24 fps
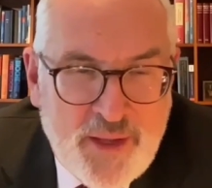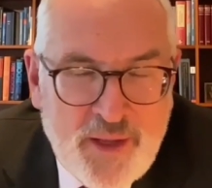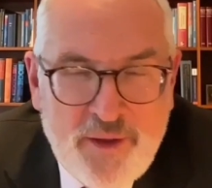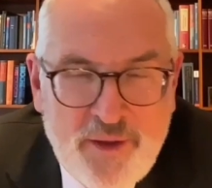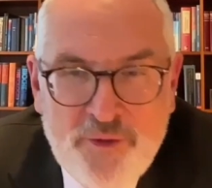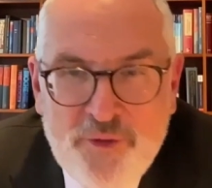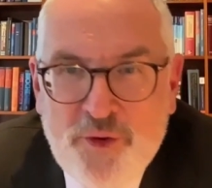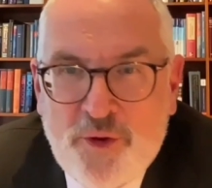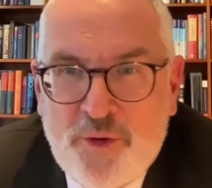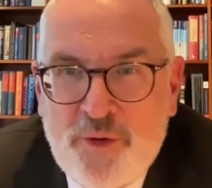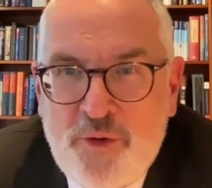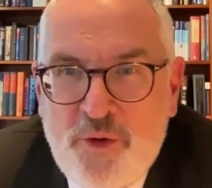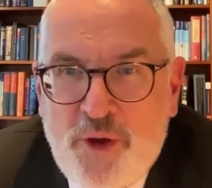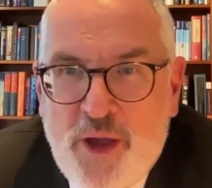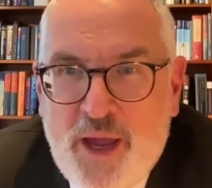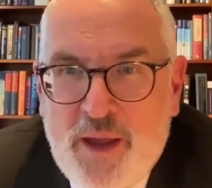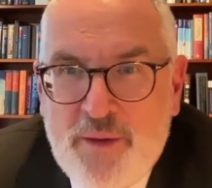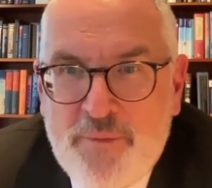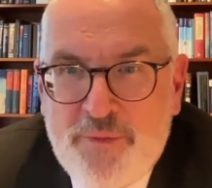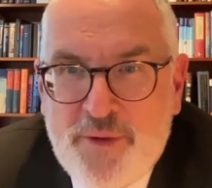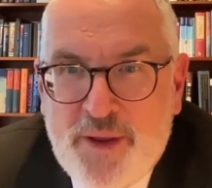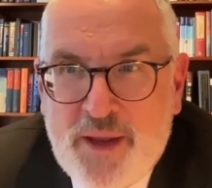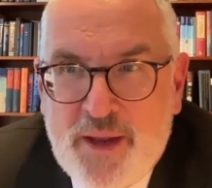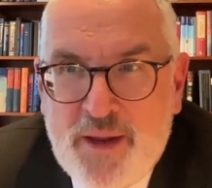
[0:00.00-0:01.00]
So you
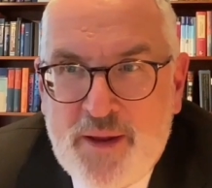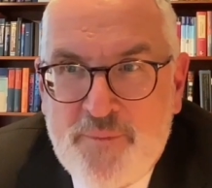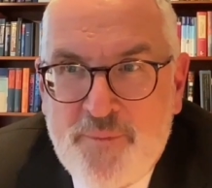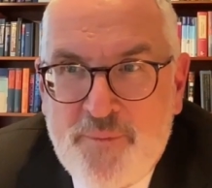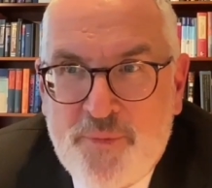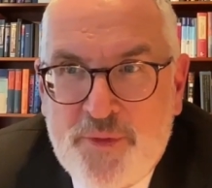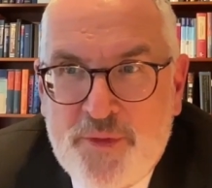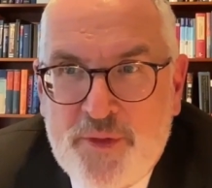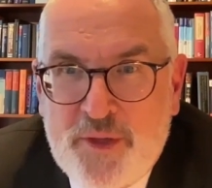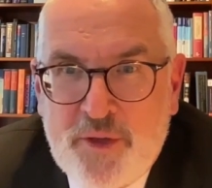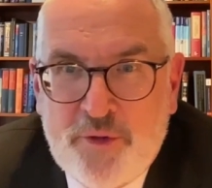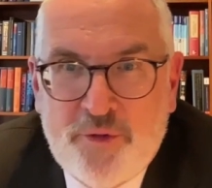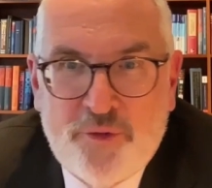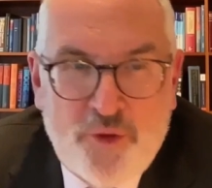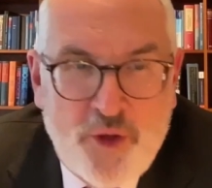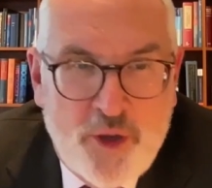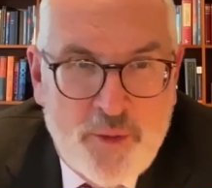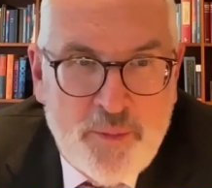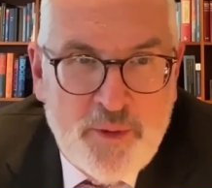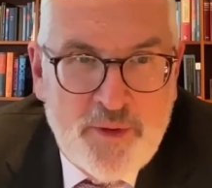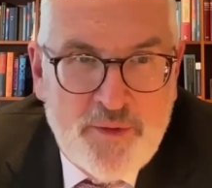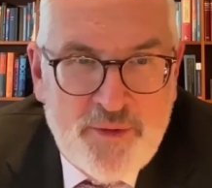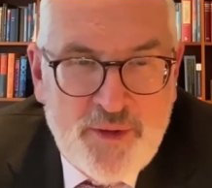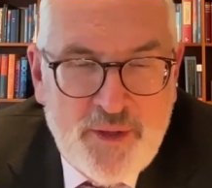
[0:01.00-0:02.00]
have a
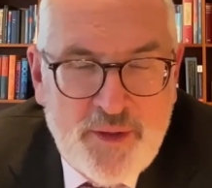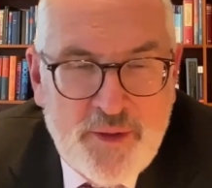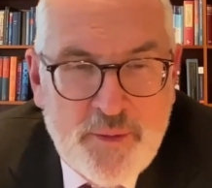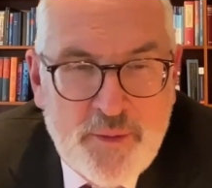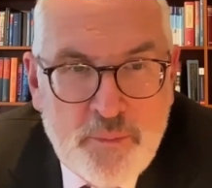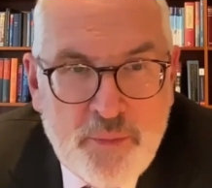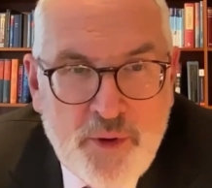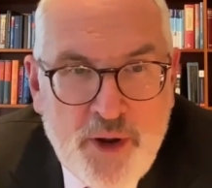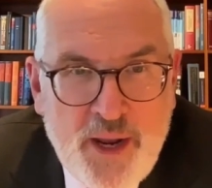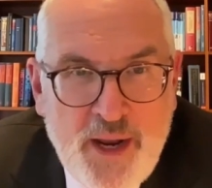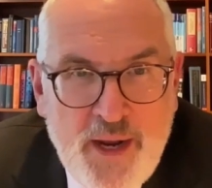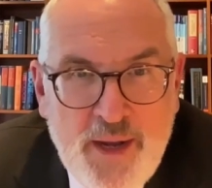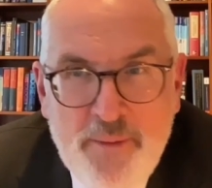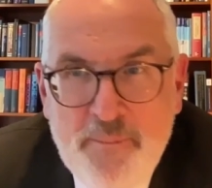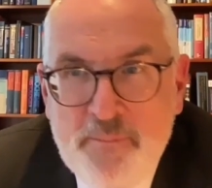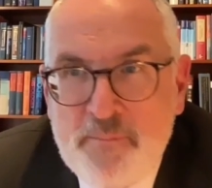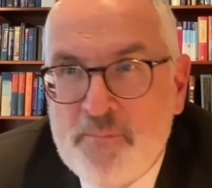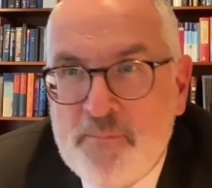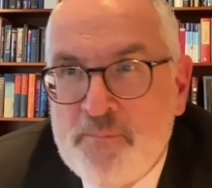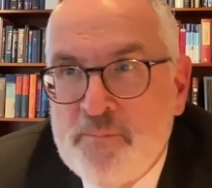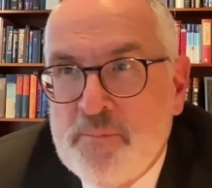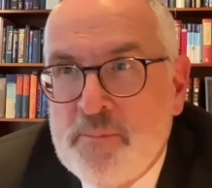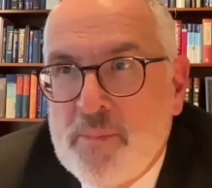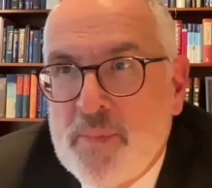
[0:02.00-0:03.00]
disturbance in the
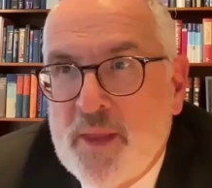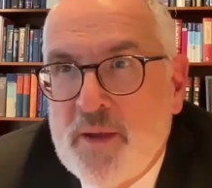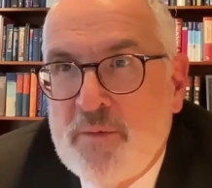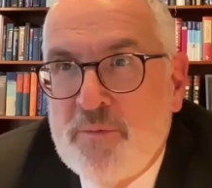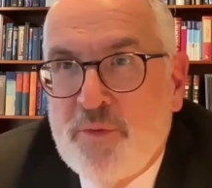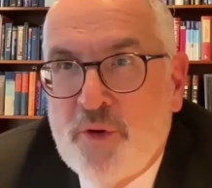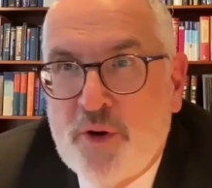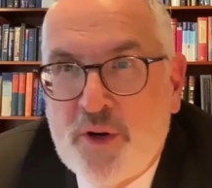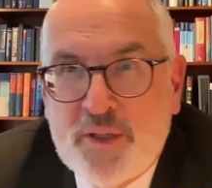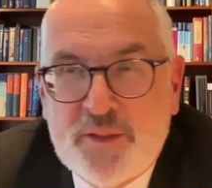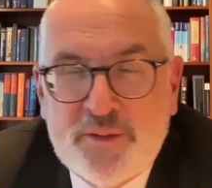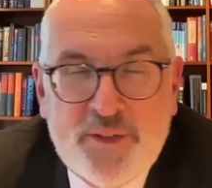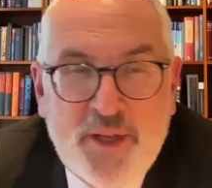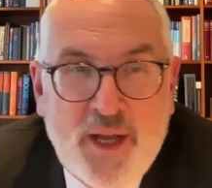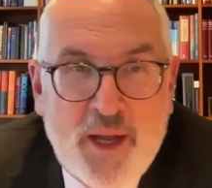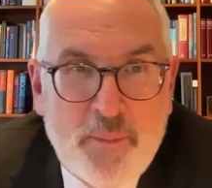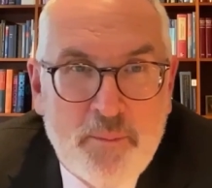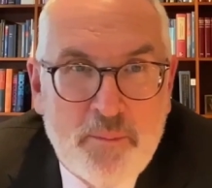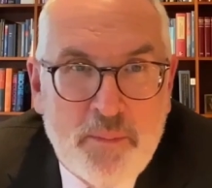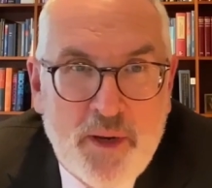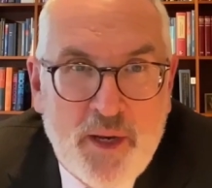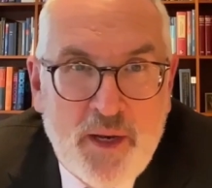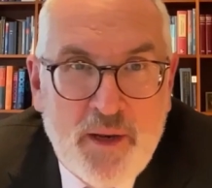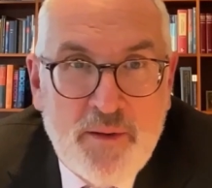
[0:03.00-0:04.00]
brain, for
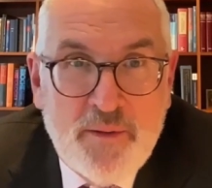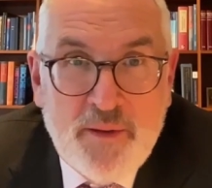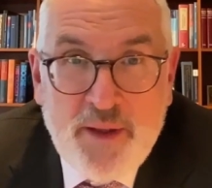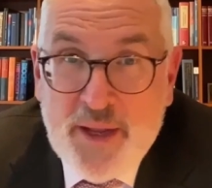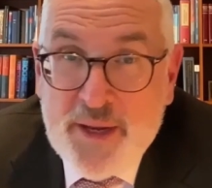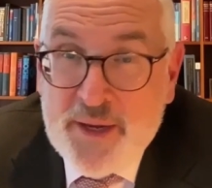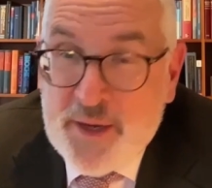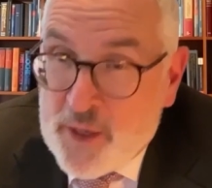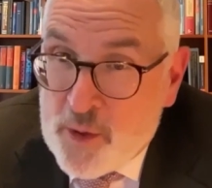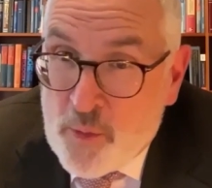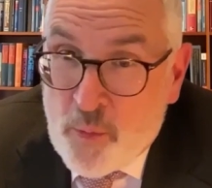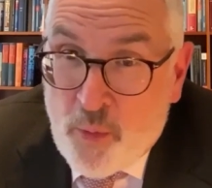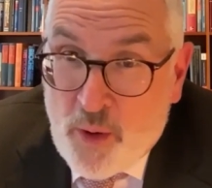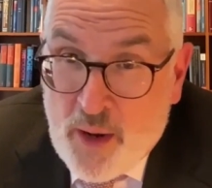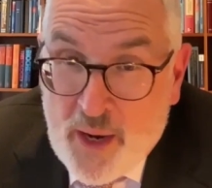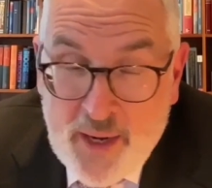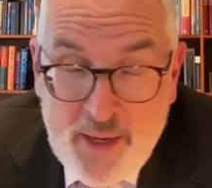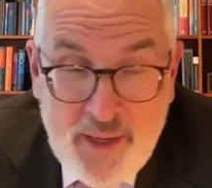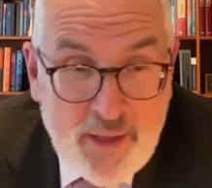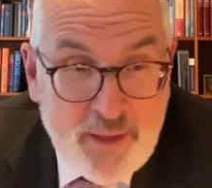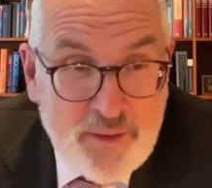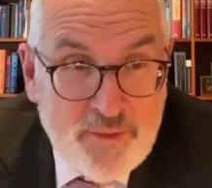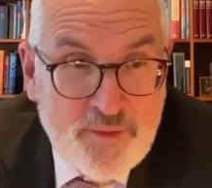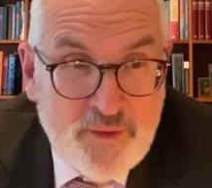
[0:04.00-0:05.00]
example, an
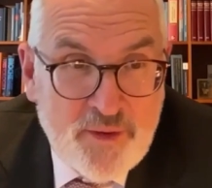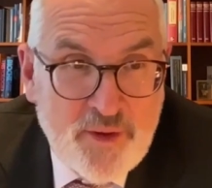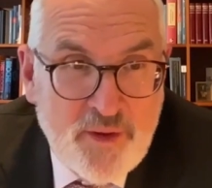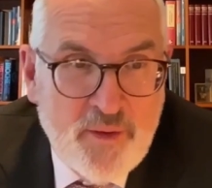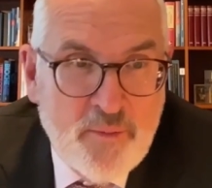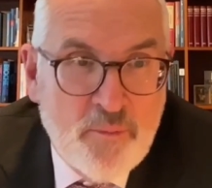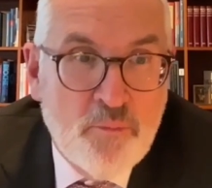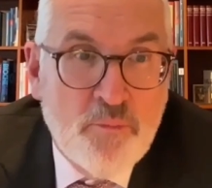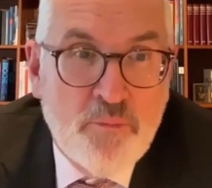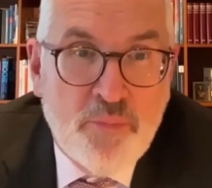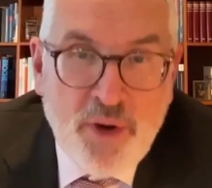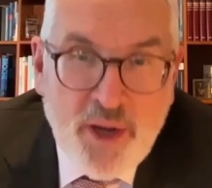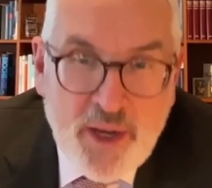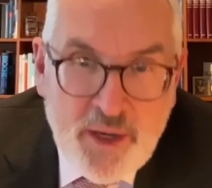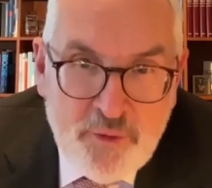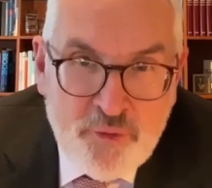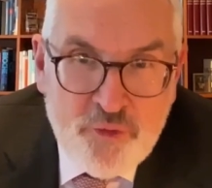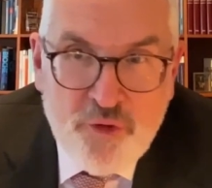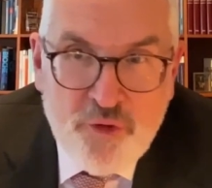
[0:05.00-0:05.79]
acquired brain